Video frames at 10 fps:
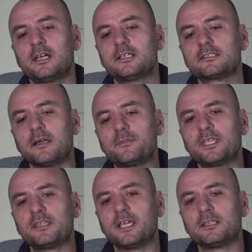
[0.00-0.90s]

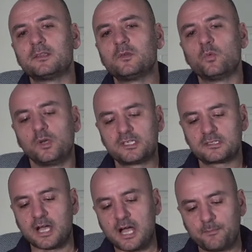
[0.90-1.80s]
something that will
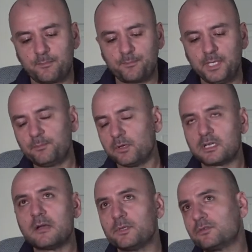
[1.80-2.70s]
stop people
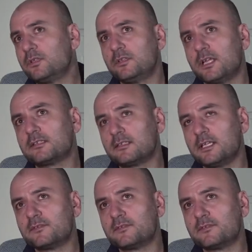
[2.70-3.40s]
coming to the United States